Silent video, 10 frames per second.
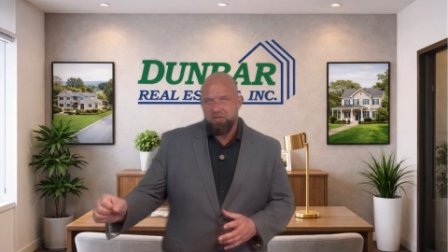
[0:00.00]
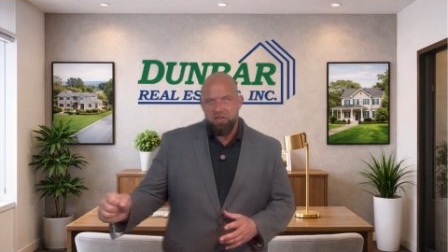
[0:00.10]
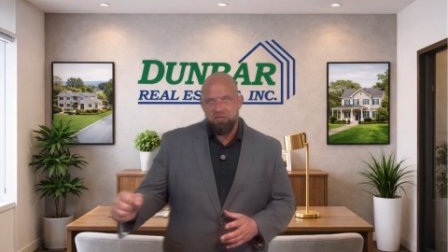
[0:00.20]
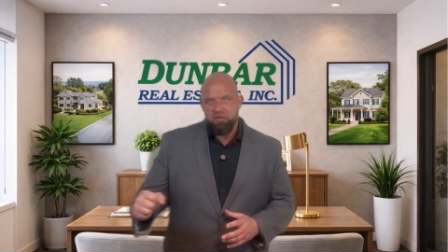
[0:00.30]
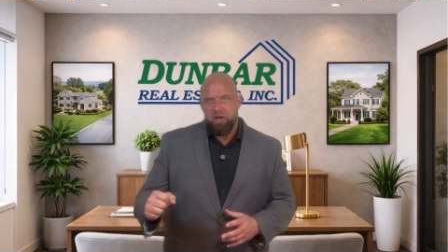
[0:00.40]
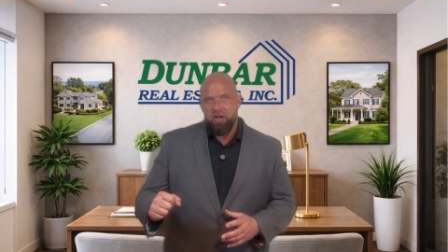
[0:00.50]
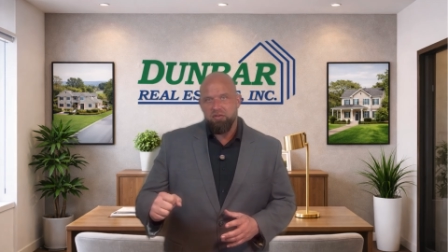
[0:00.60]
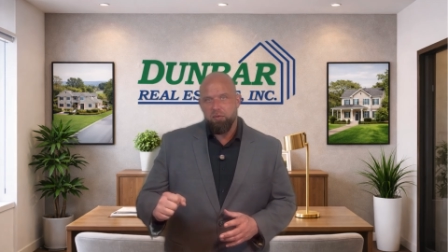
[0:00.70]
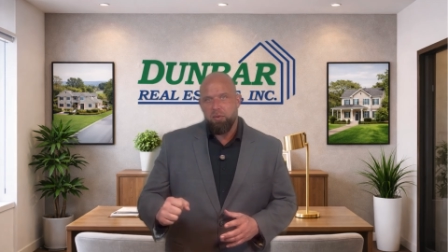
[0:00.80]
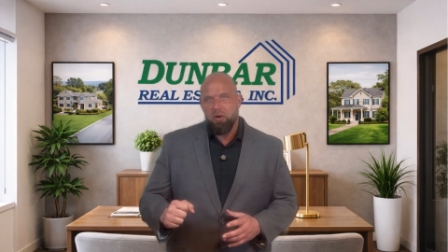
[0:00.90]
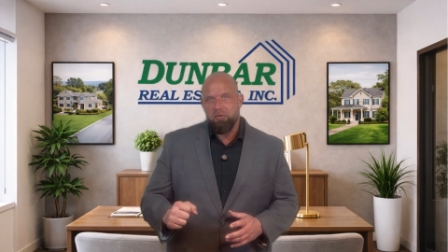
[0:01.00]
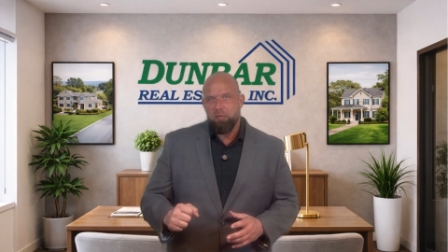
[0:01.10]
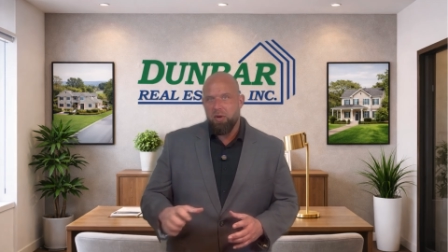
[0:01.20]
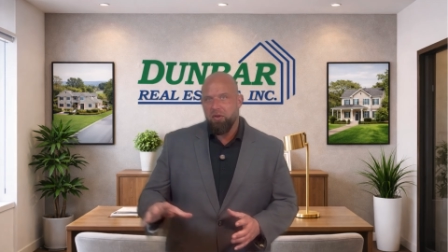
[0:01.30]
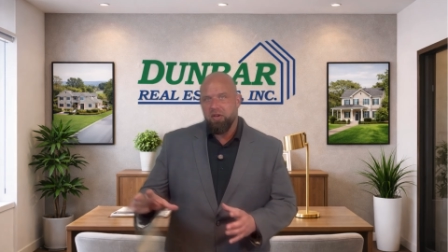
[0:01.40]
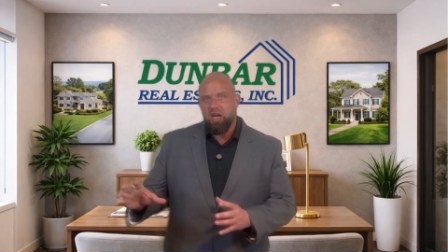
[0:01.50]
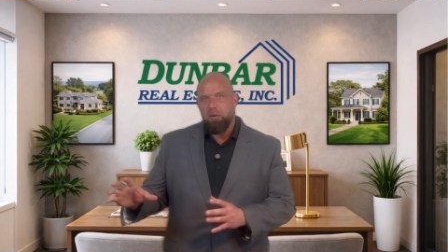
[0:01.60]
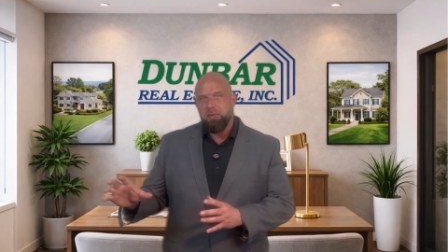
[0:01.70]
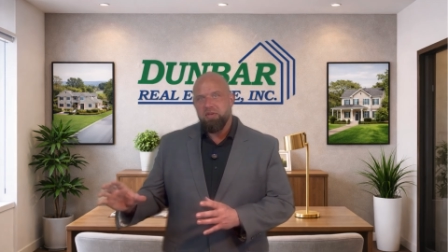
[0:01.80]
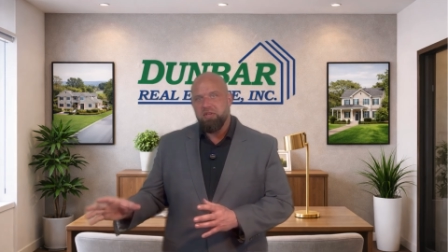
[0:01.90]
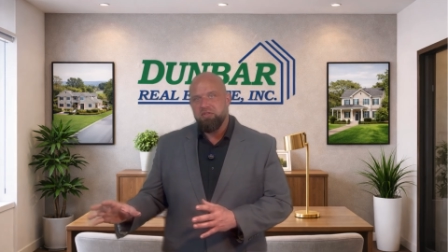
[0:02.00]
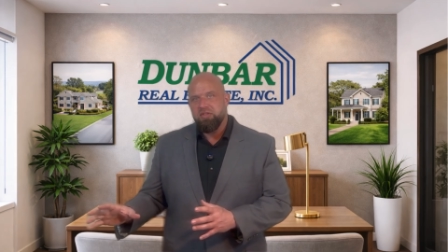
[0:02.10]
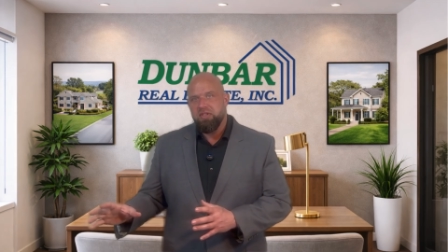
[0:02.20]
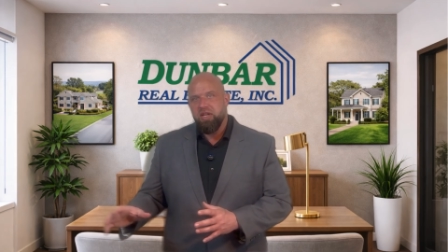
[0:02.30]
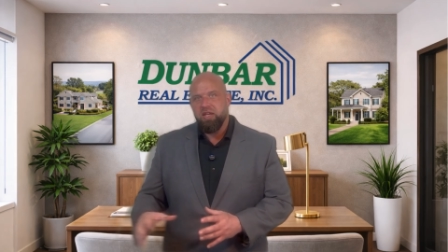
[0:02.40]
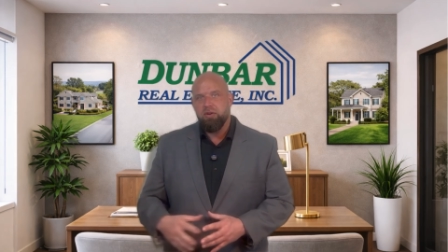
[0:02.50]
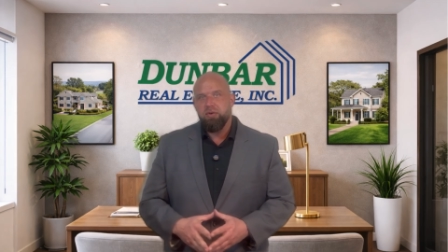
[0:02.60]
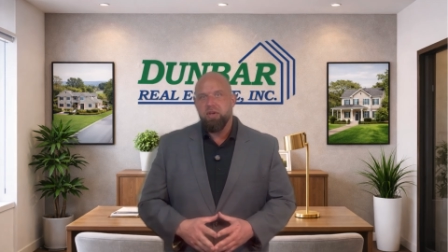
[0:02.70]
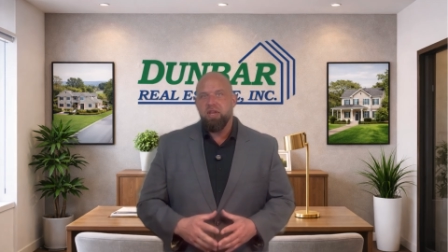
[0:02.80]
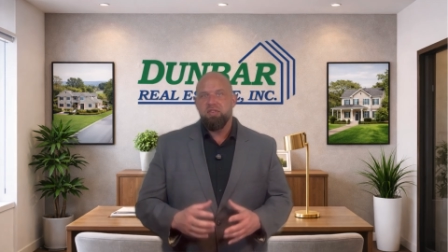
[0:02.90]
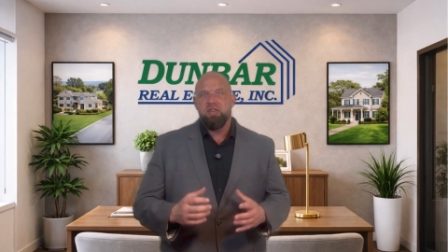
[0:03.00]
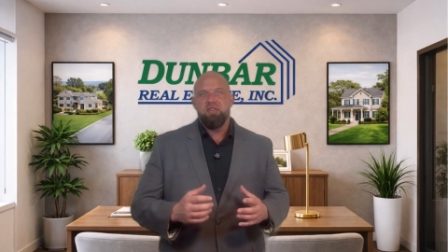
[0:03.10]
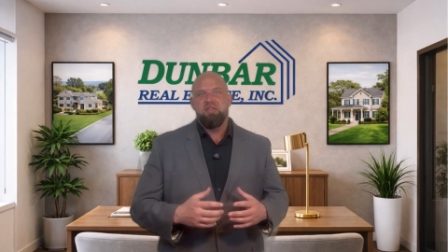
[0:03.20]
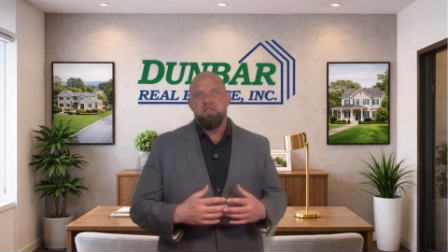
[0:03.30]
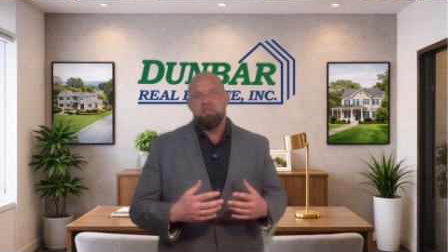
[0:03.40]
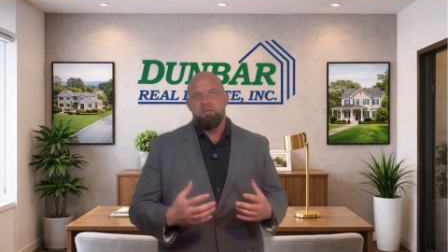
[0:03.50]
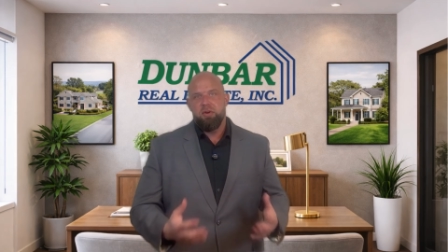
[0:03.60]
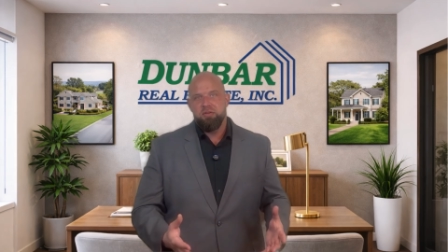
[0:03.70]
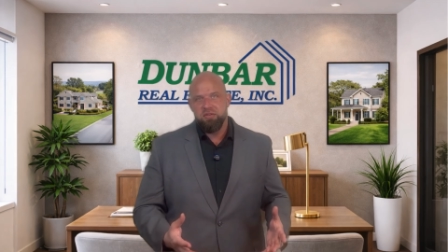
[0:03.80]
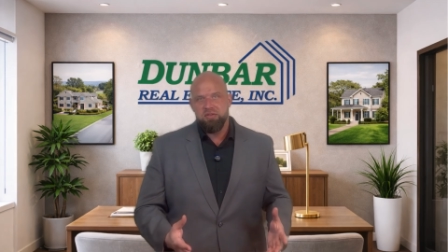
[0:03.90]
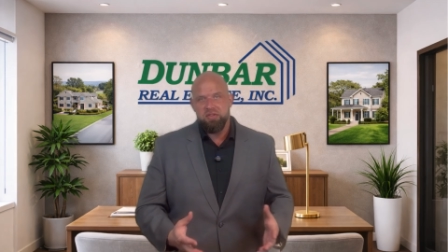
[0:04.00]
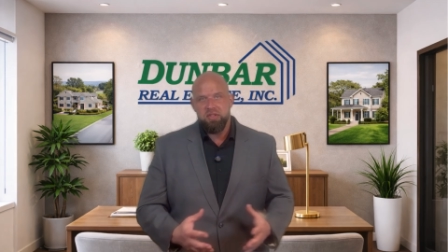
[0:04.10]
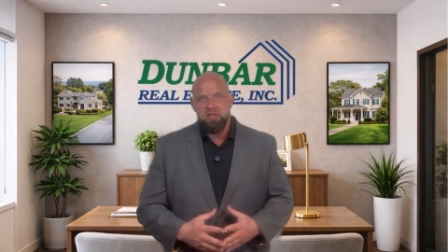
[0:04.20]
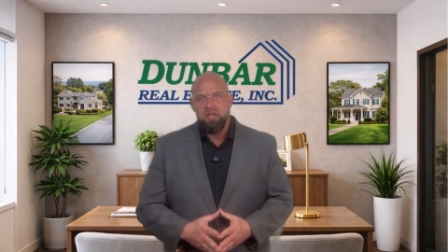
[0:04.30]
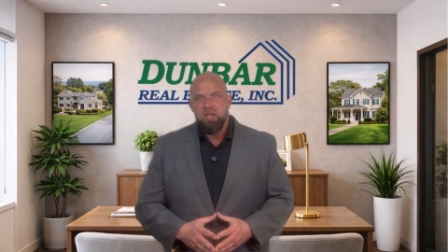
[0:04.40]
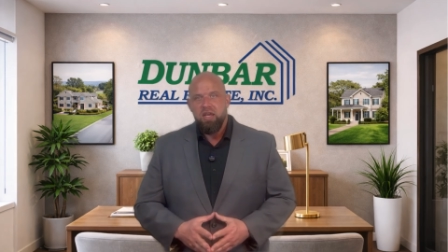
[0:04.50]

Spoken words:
sets your house apart from all the competition, and it creates that sense of urgency.